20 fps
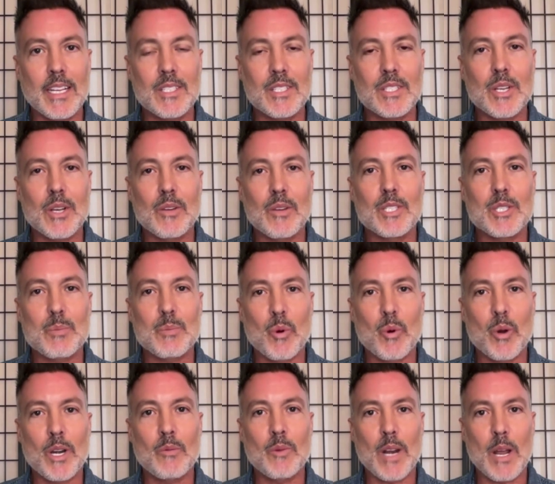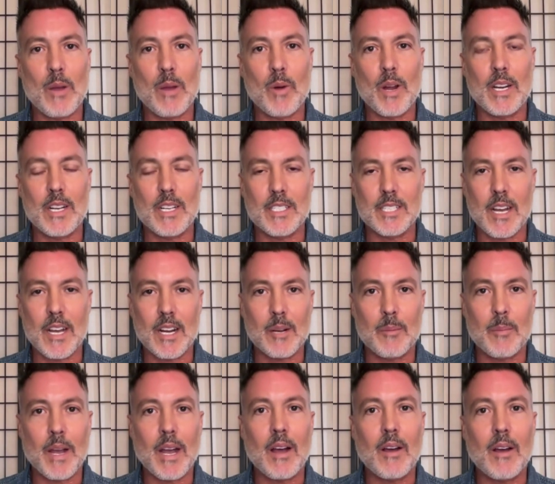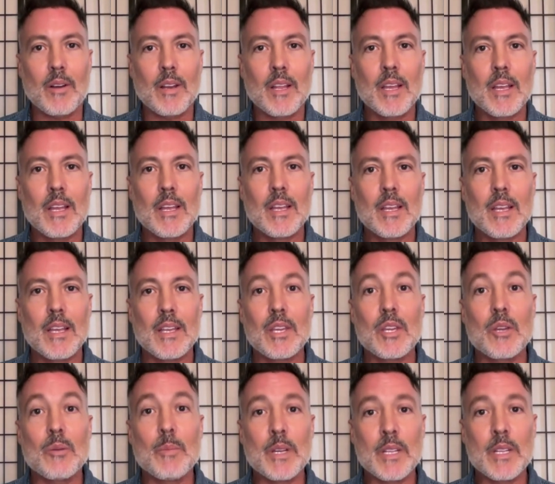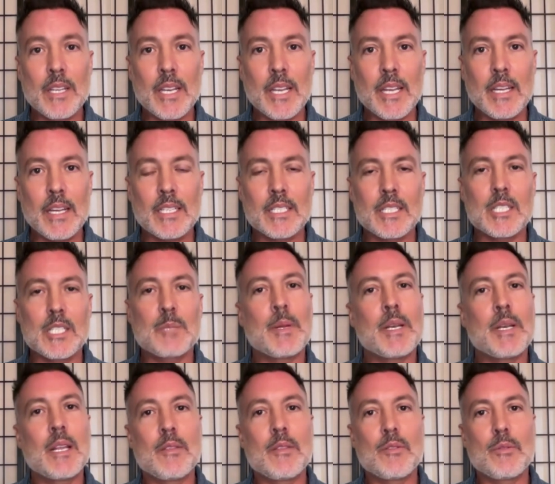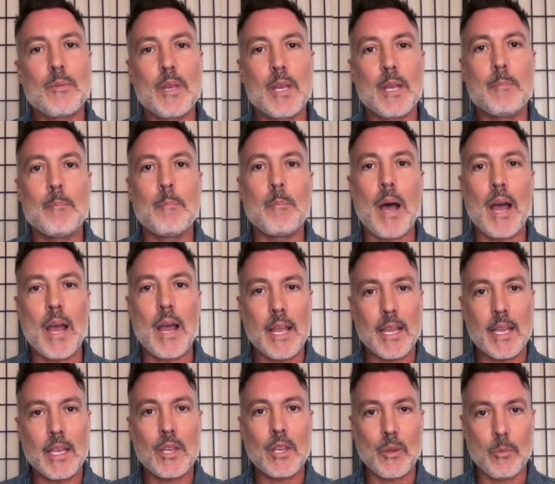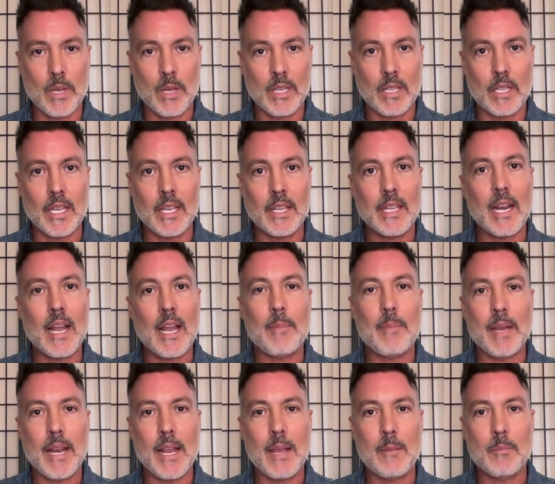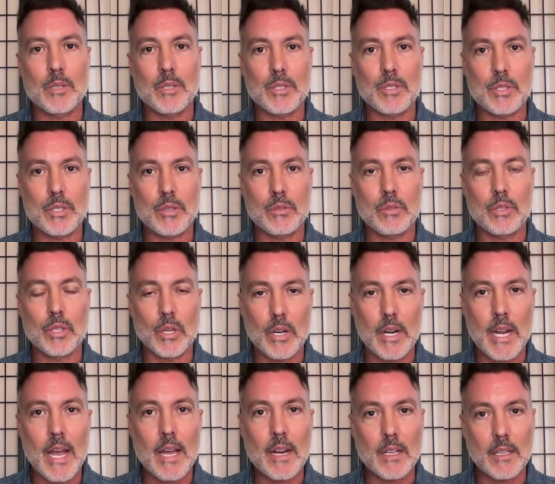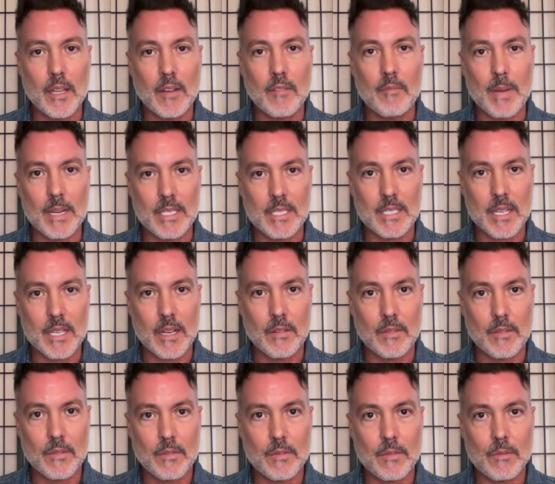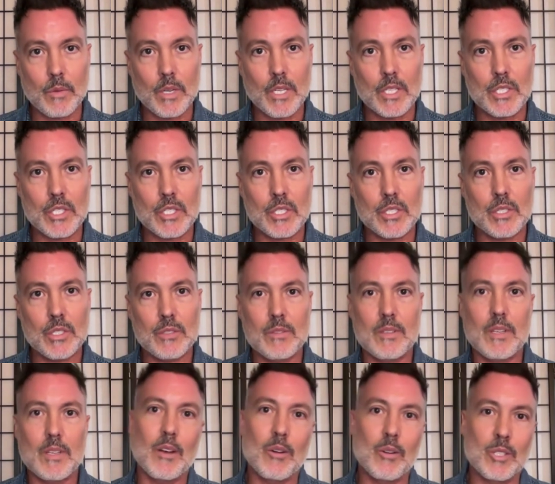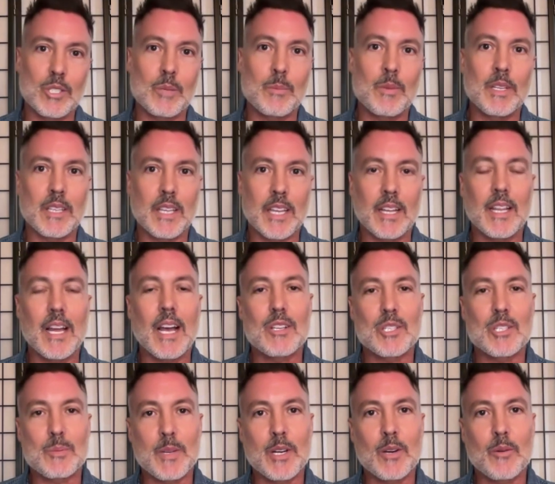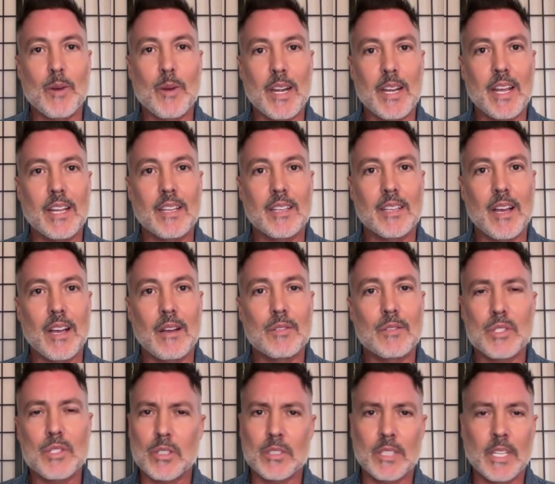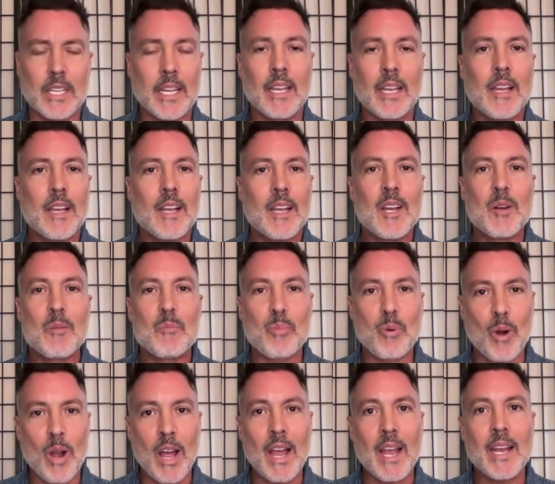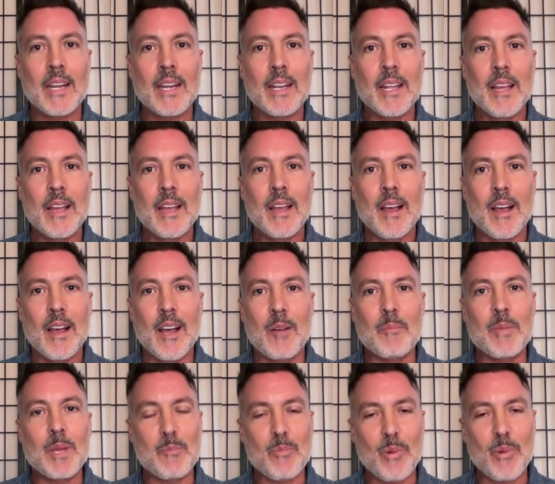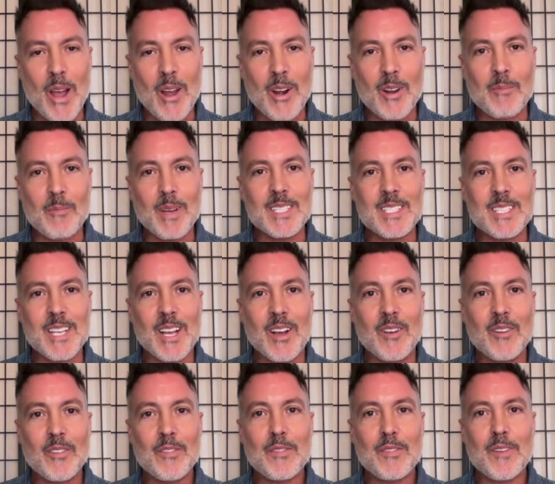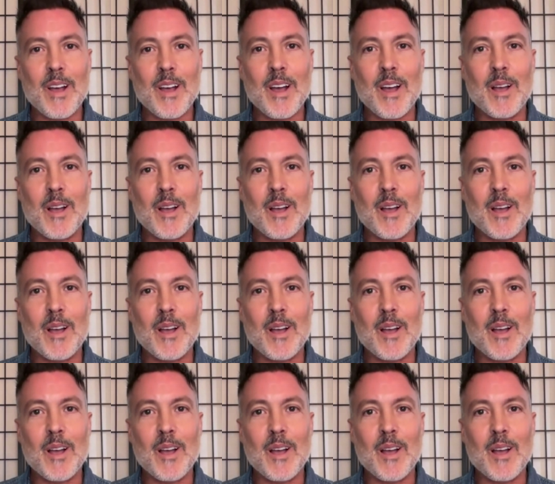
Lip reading: And so this morning when I wanted to talk about humility, because it's been in my humility that I've been able to learn how to love myself, which ultimately allows me to radiate love. Certainly pride, being proud of myself.